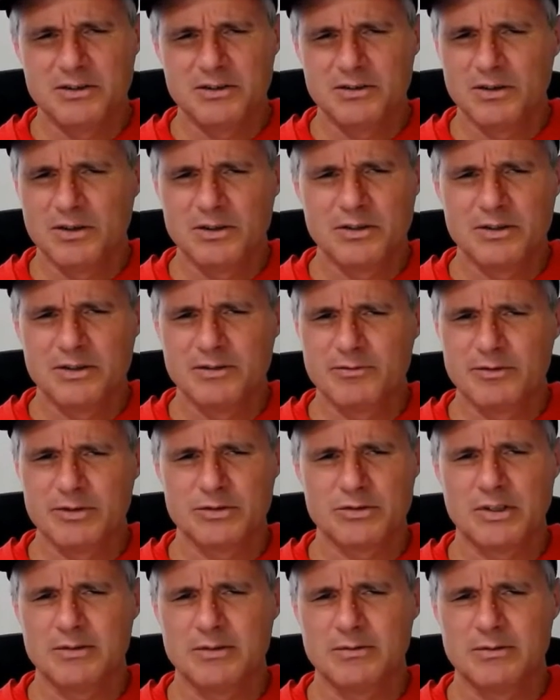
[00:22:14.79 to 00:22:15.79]
you know you're in for
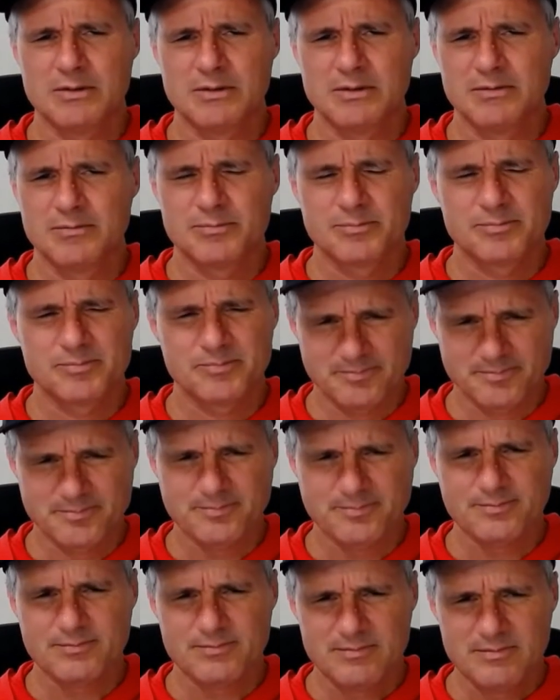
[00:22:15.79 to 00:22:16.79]
trouble.
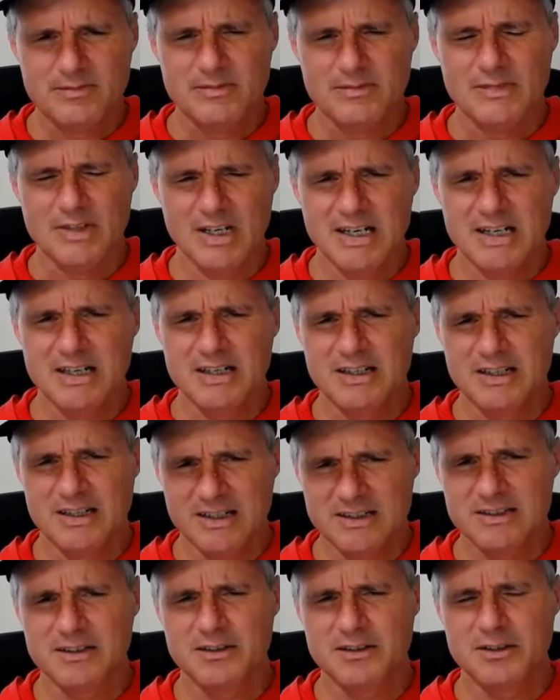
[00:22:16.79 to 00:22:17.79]
And it
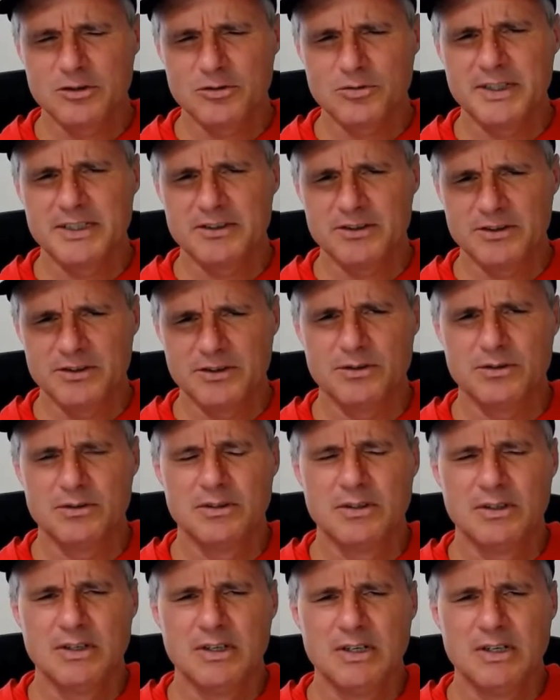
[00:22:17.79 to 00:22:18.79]
is in this race too.